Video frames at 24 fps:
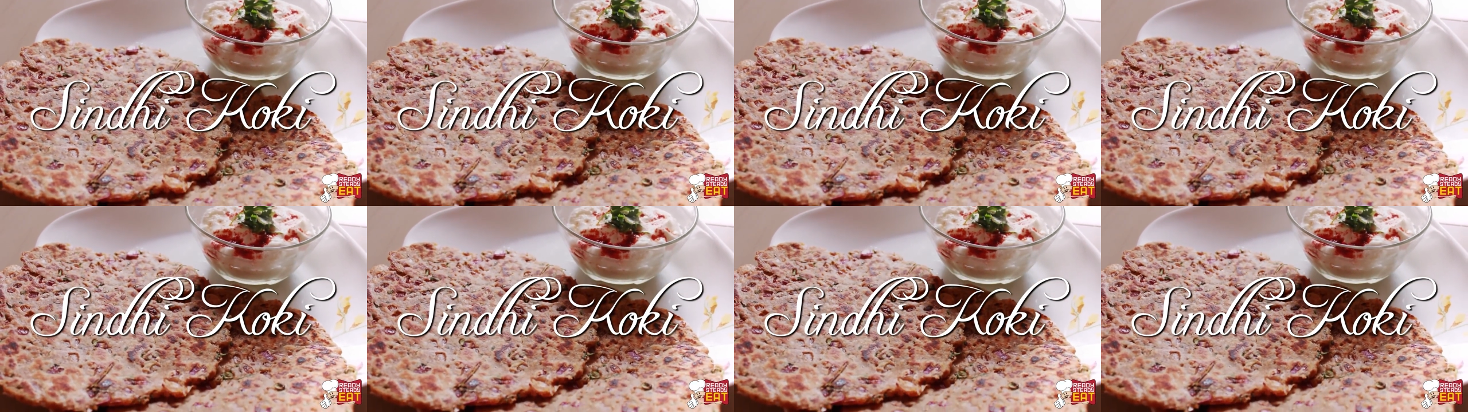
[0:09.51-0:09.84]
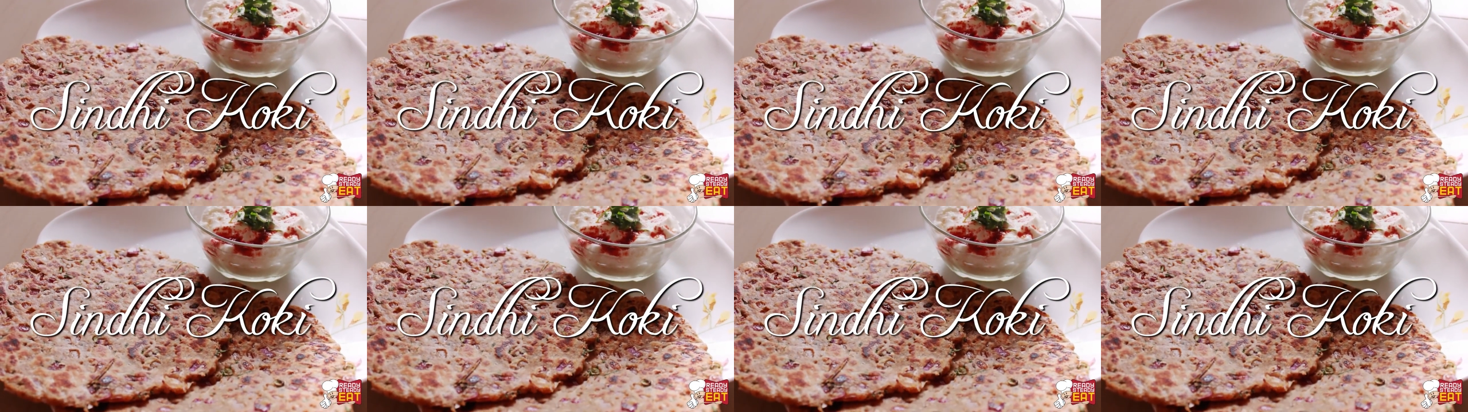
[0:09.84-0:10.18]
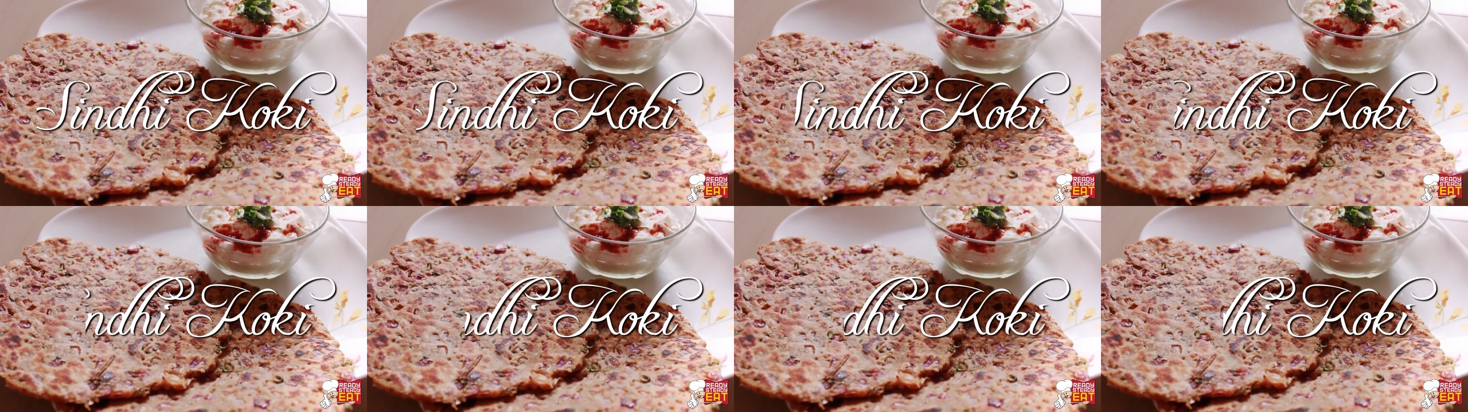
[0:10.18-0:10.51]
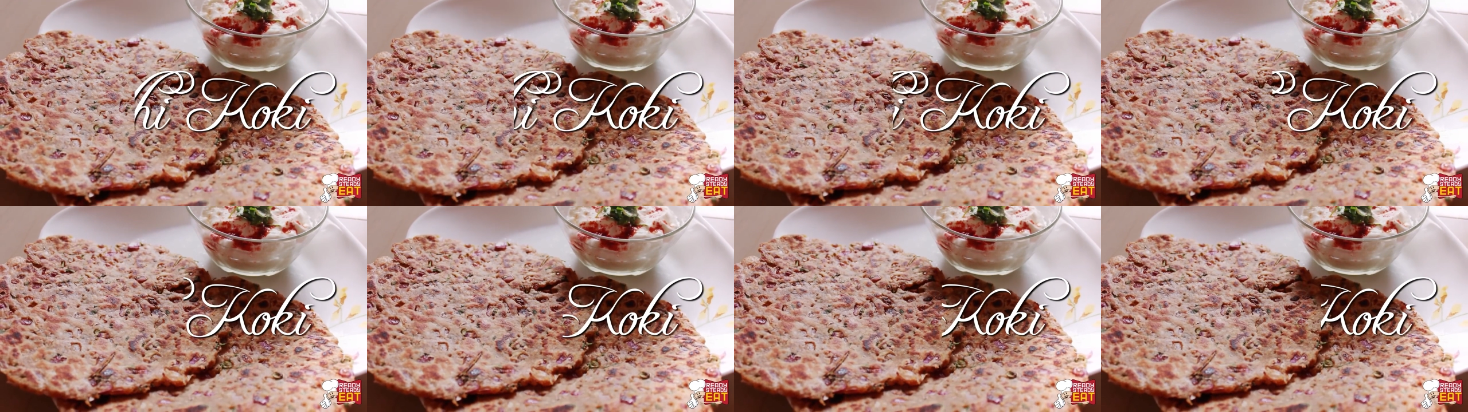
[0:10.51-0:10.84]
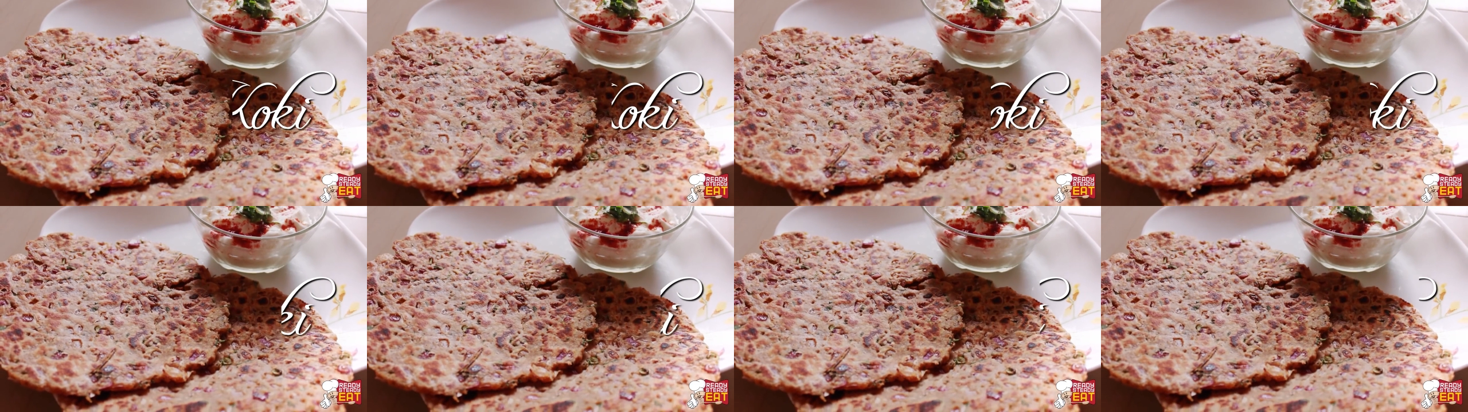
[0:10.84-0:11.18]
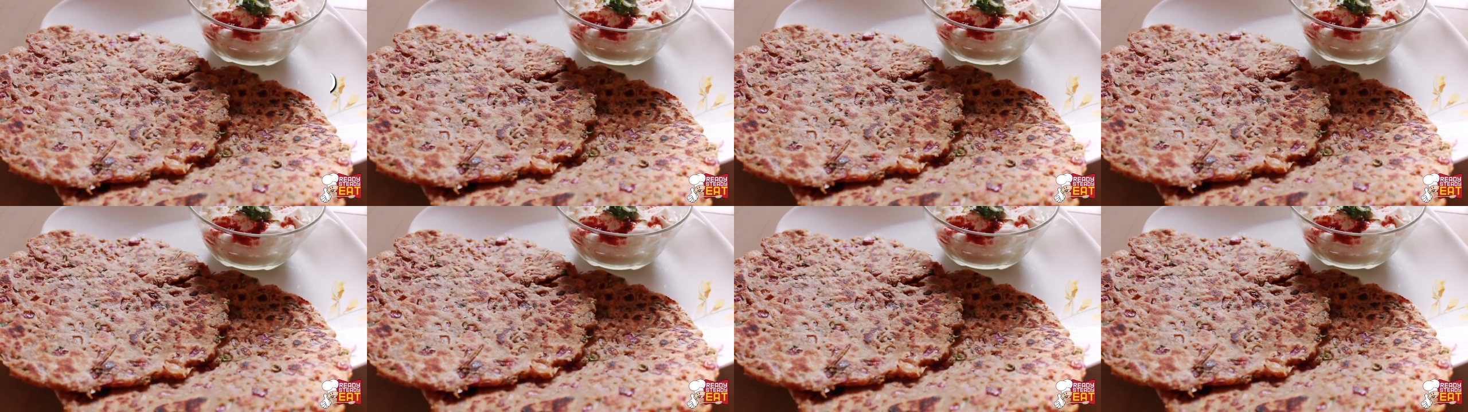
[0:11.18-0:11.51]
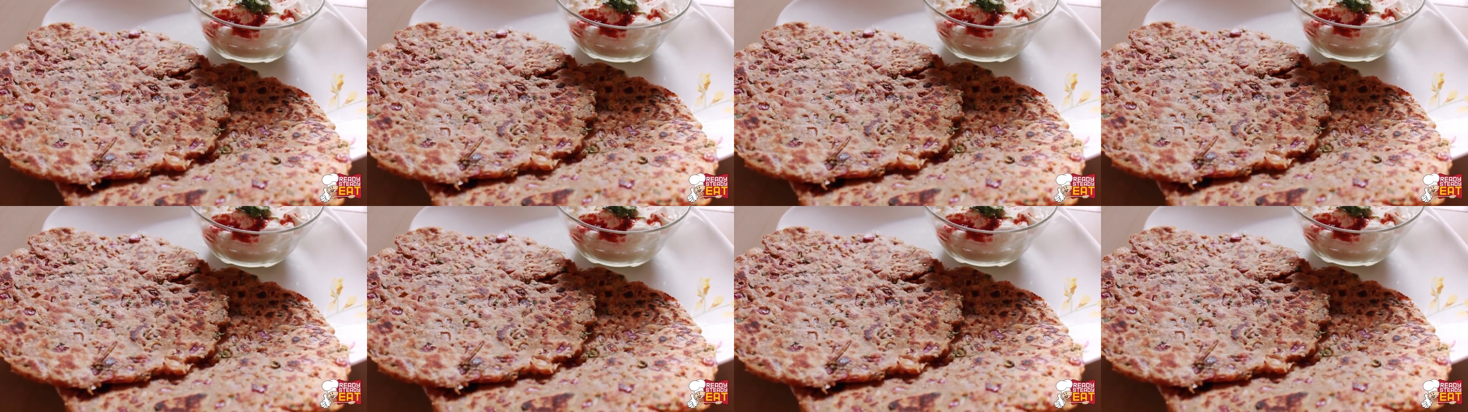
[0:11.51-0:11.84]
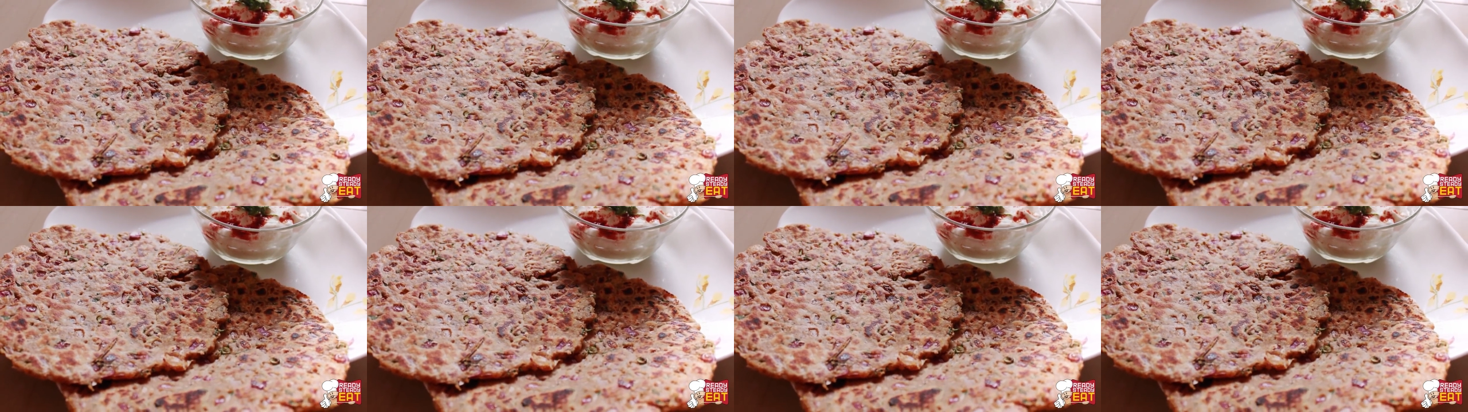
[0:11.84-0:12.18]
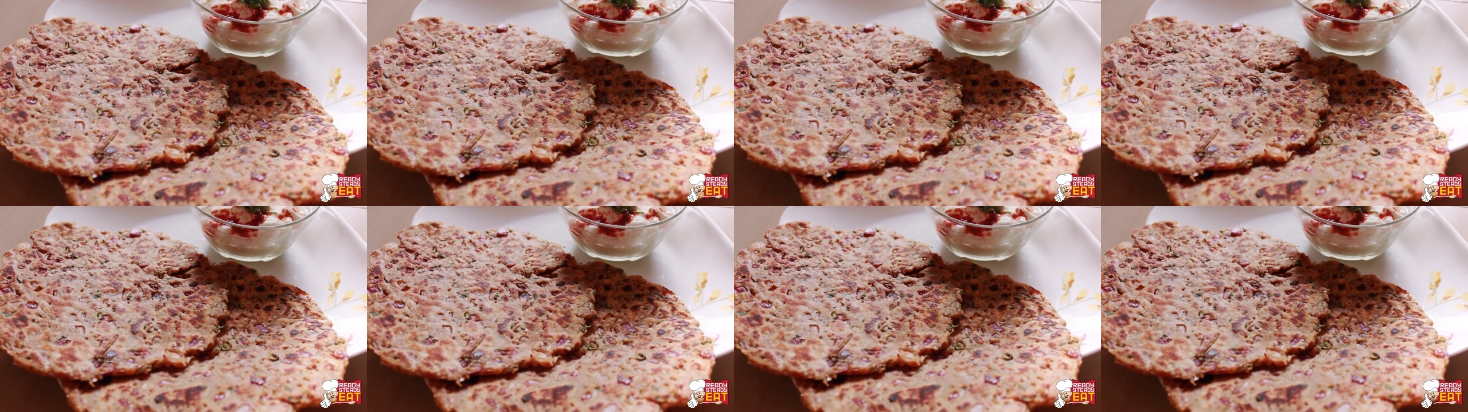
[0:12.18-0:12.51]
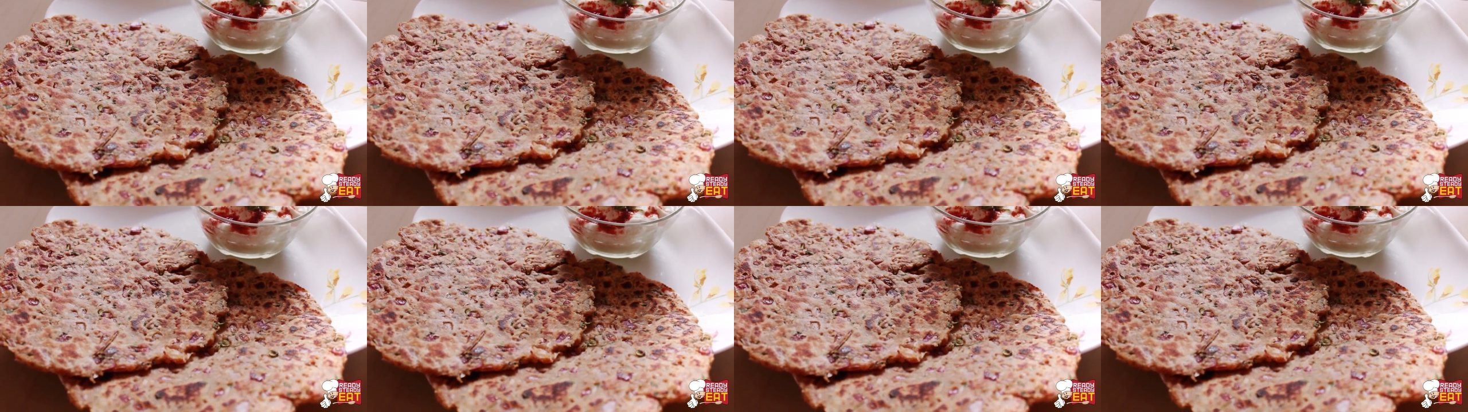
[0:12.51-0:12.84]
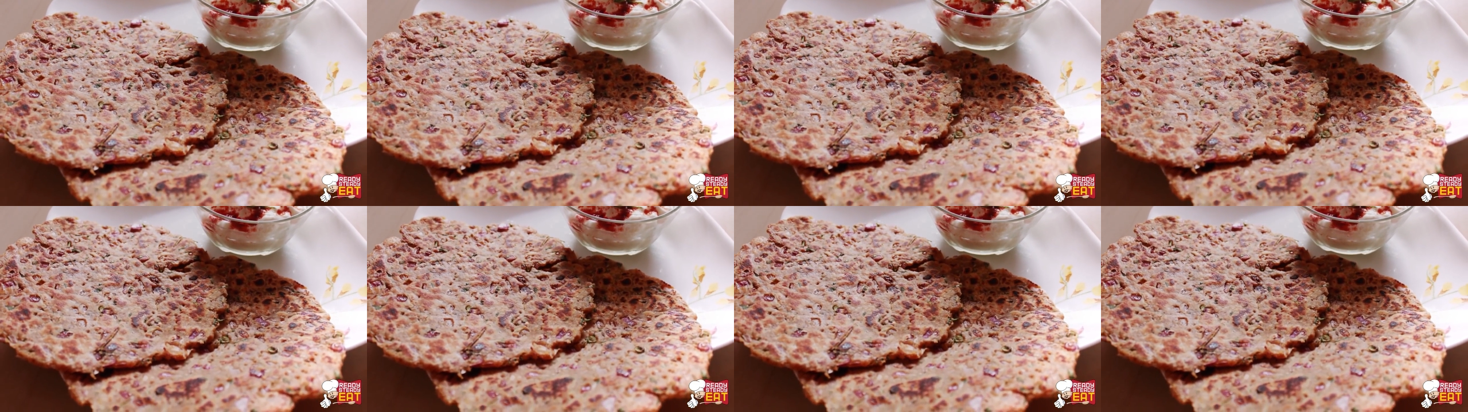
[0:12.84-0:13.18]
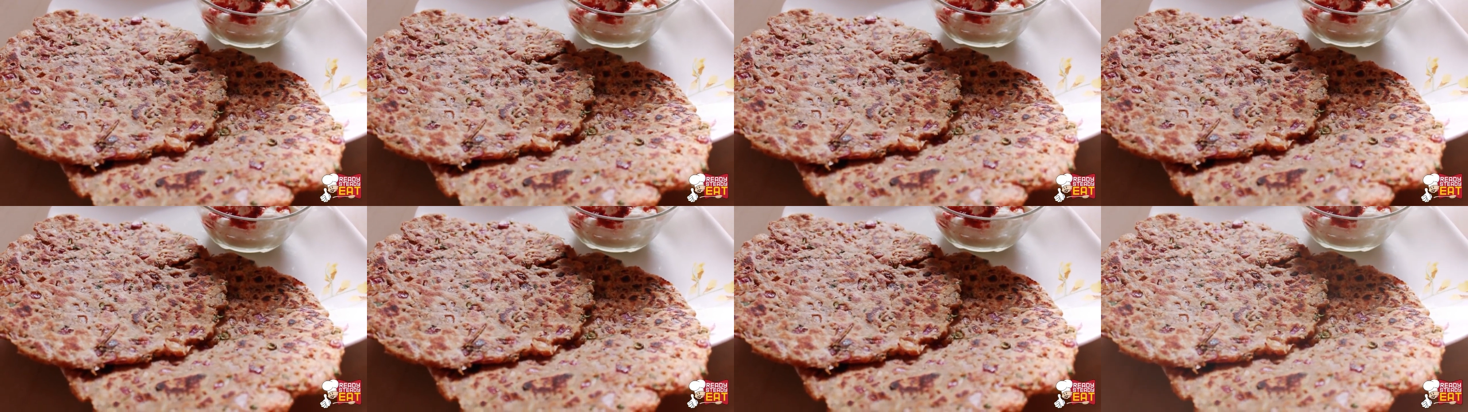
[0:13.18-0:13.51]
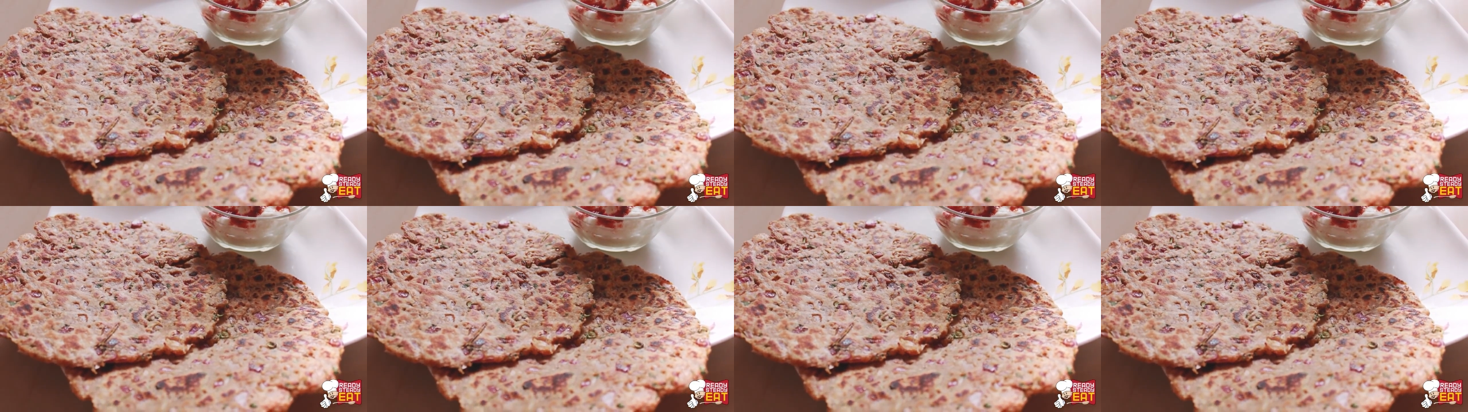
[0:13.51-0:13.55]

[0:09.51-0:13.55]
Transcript: Nobody's mouth can be seen.